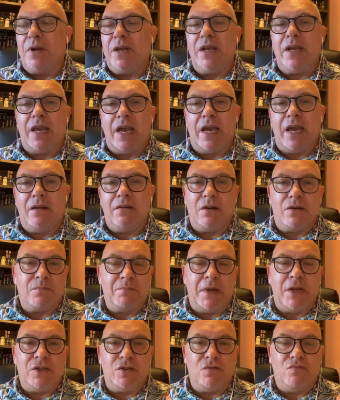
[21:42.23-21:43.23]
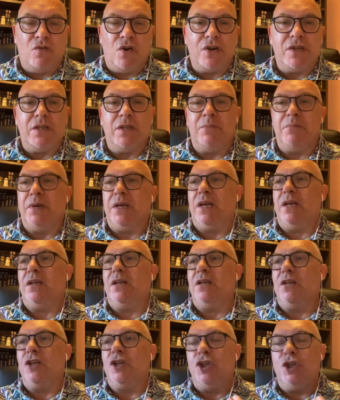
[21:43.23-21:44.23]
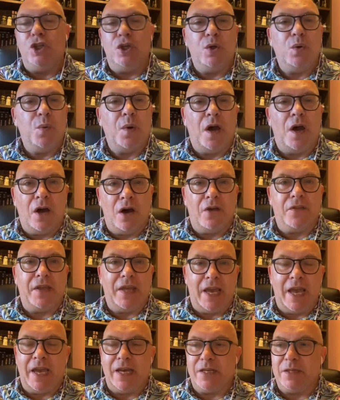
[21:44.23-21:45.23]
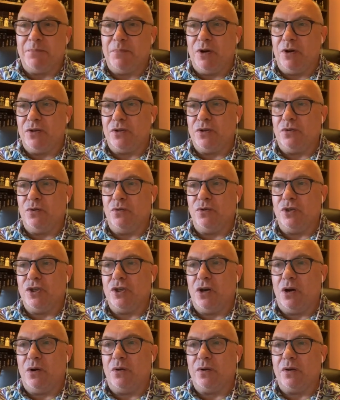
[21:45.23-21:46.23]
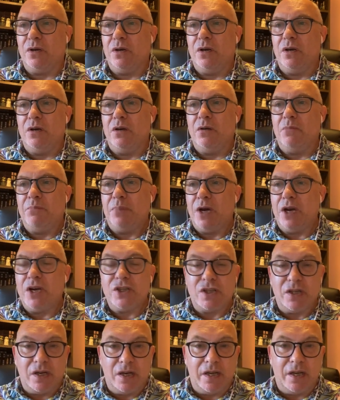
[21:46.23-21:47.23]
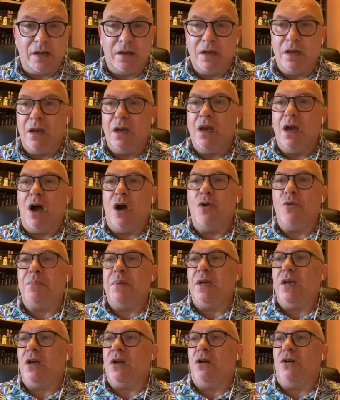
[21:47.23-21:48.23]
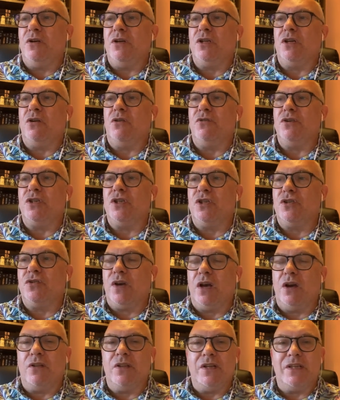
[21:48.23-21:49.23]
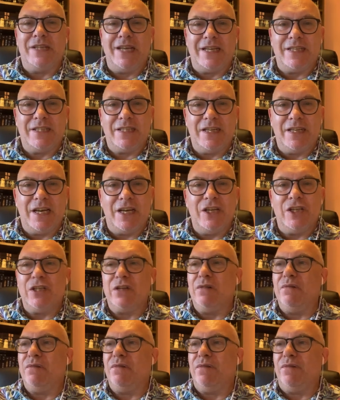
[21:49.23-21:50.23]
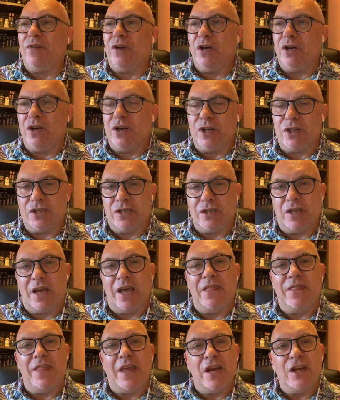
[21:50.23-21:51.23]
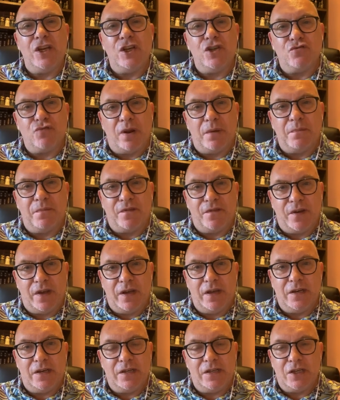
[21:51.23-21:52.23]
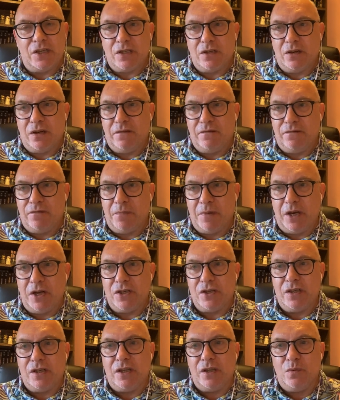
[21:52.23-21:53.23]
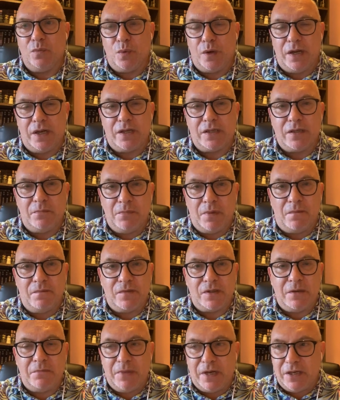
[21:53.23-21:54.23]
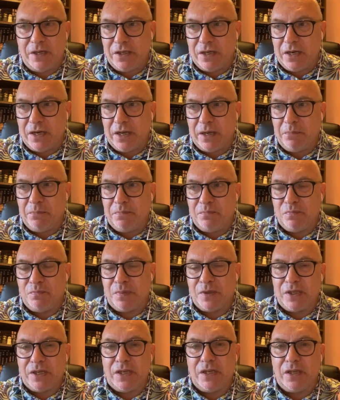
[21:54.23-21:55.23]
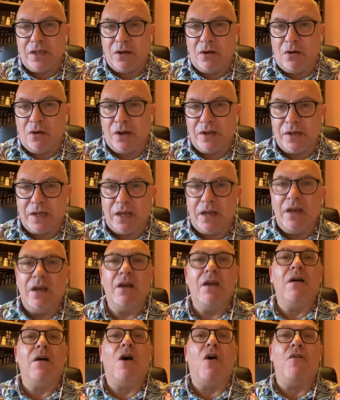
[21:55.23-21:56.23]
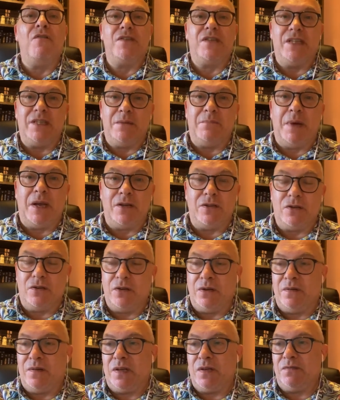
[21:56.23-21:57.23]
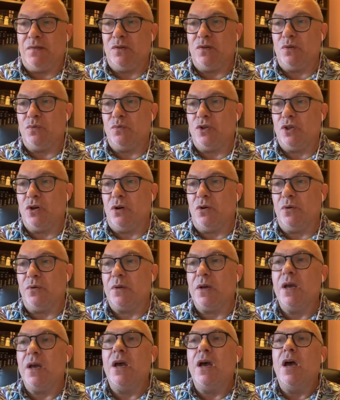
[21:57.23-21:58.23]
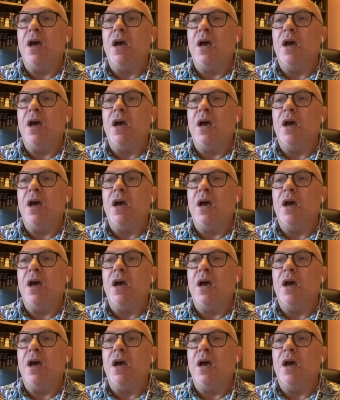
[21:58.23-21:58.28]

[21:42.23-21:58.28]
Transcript: But again, I've mentioned right at the beginning, you are the expert on your child. Personally, I would be inclined to concentrate on the destination first and then drip feed additional information in the weeks and months immediately preceding the holiday. Obviously, it depends on the individual child.